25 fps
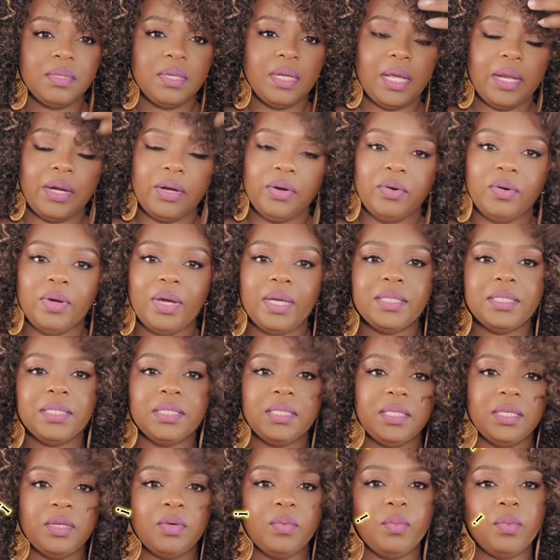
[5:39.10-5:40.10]
I don't know, I
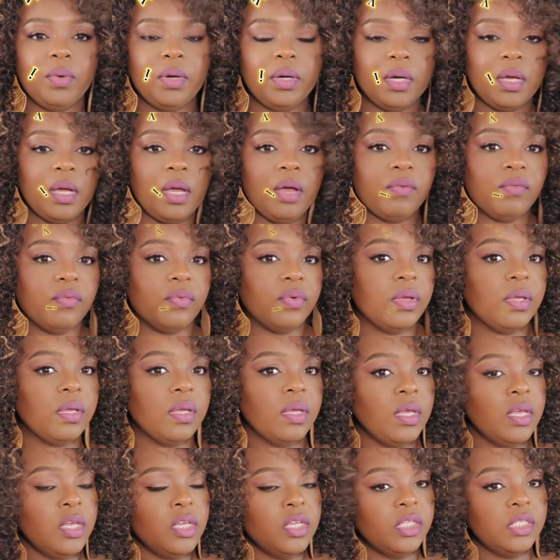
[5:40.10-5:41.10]
just didn't want to cover it.
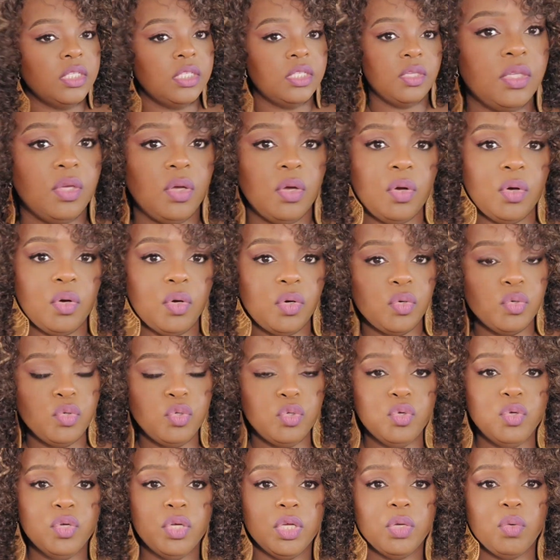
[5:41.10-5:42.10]
So
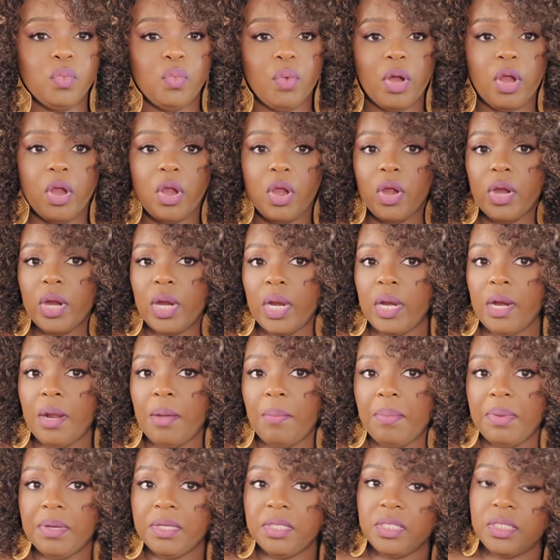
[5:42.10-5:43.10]
you can wear her in a
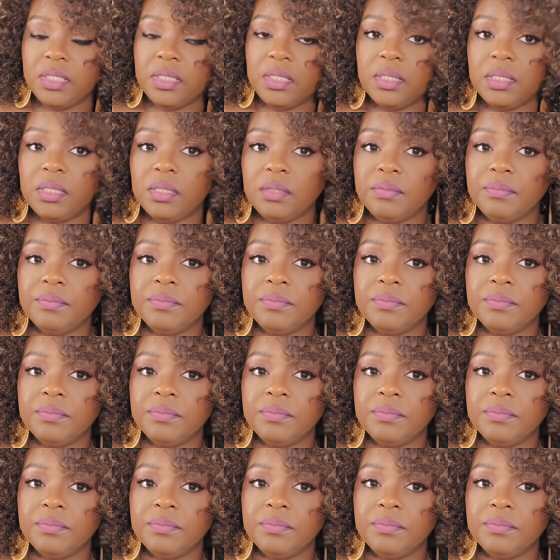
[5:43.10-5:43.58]
bunch of